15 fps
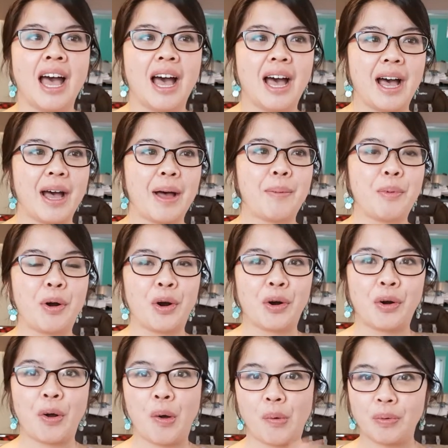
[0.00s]

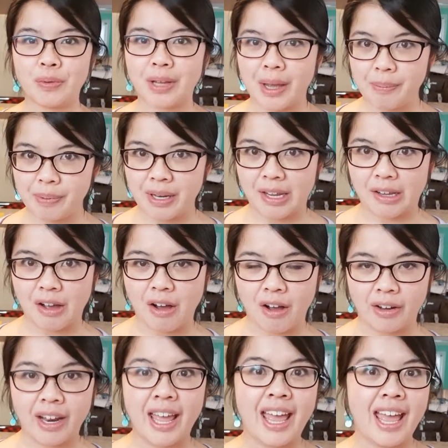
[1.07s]
her own company
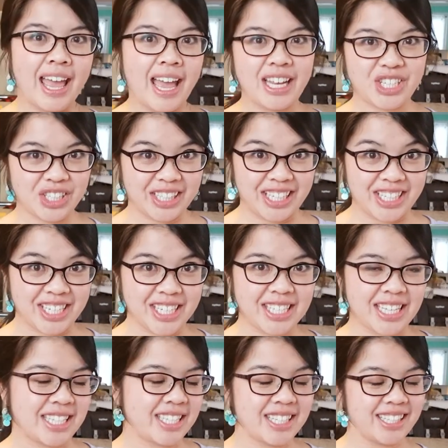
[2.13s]
called Heagealicious.
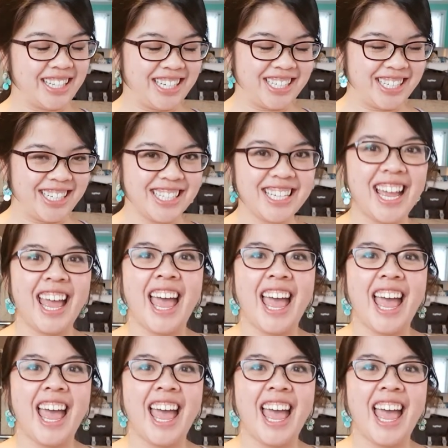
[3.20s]
It's delicious.